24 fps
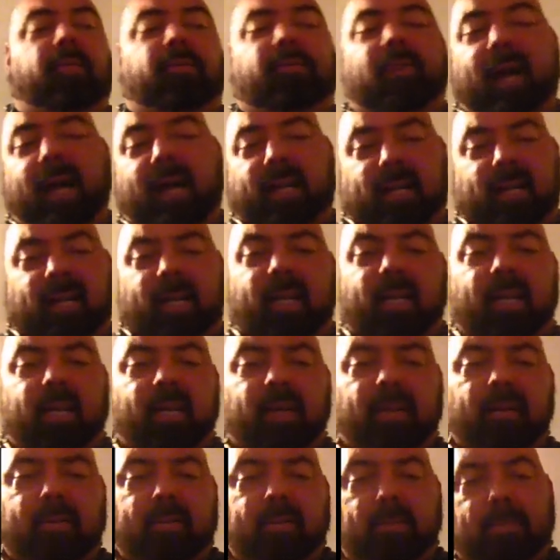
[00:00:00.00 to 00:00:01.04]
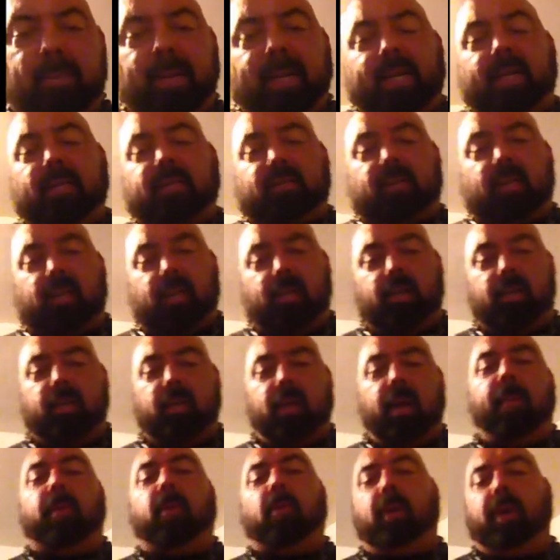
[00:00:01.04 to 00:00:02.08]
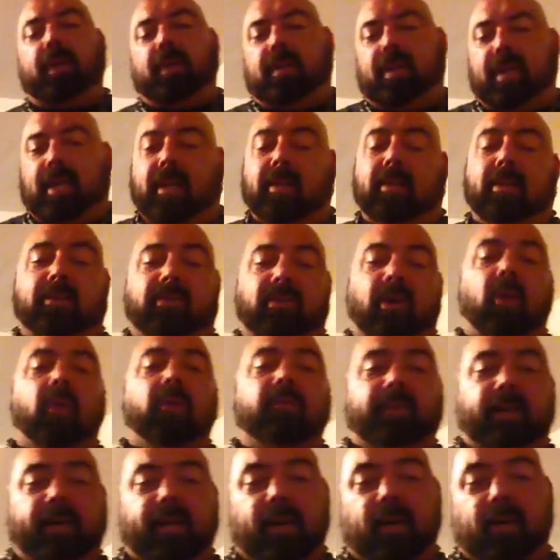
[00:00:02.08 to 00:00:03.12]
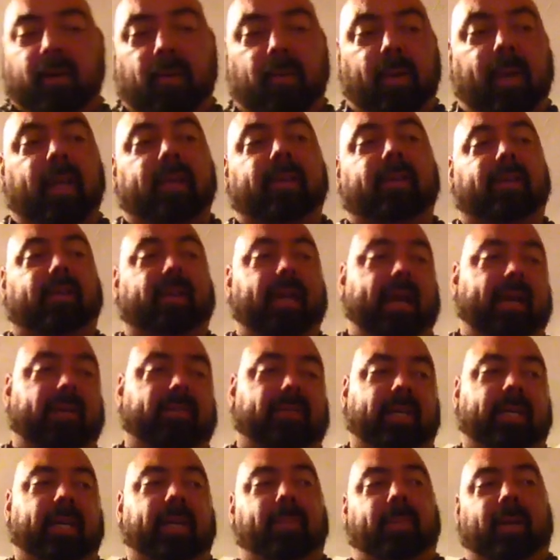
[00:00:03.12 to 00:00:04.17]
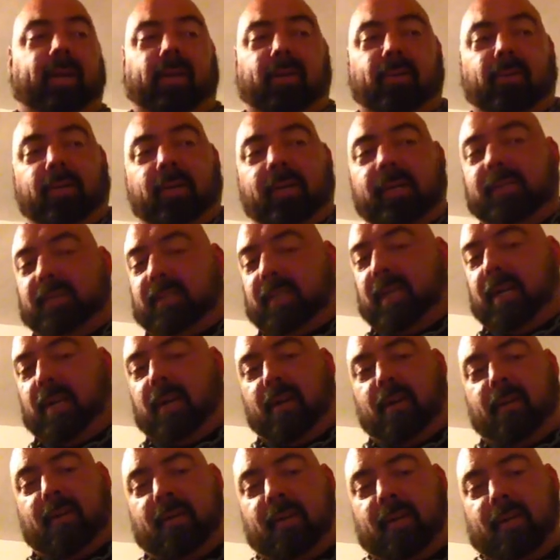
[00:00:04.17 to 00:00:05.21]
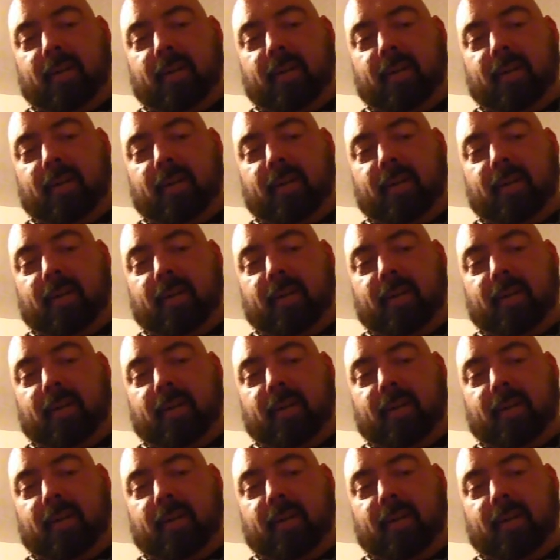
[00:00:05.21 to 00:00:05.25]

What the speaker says: Finally, the biggest, number one thing in this whole video. I waited till last. I got my whole list here.